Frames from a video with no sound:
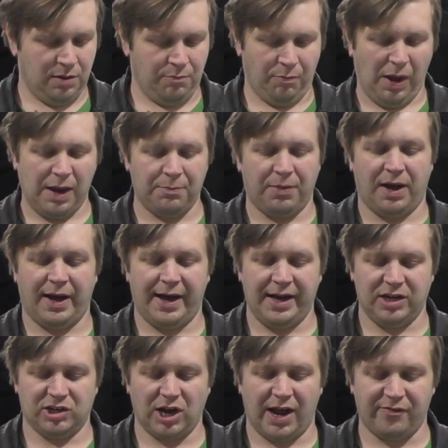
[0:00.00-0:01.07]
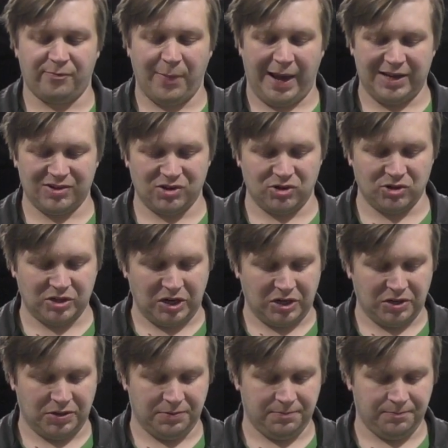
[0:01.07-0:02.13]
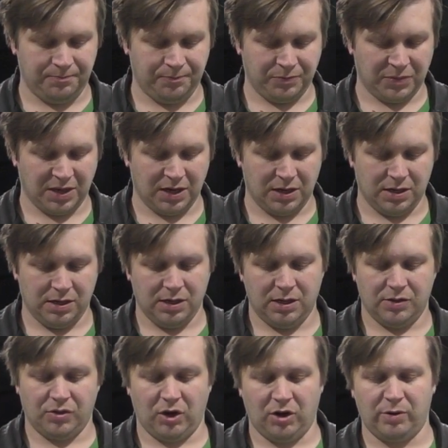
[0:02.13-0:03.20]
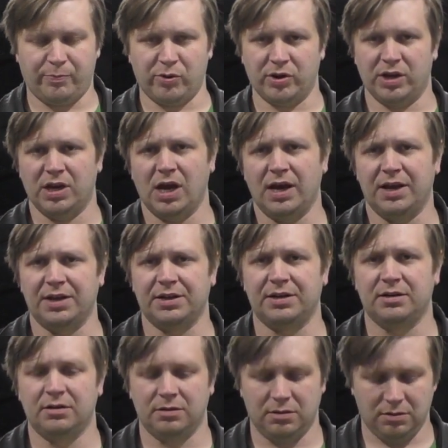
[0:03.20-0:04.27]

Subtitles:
made by Shaftmasters. They're a pretty